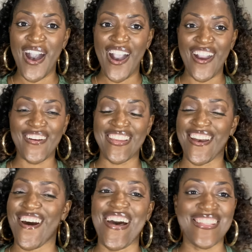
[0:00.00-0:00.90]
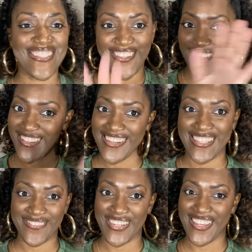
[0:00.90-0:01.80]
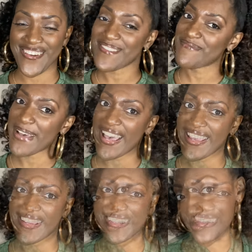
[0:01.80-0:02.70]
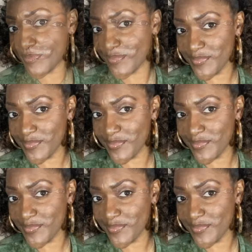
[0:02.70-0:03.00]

All right, y'all. I'll see y'all in the next video. Bye.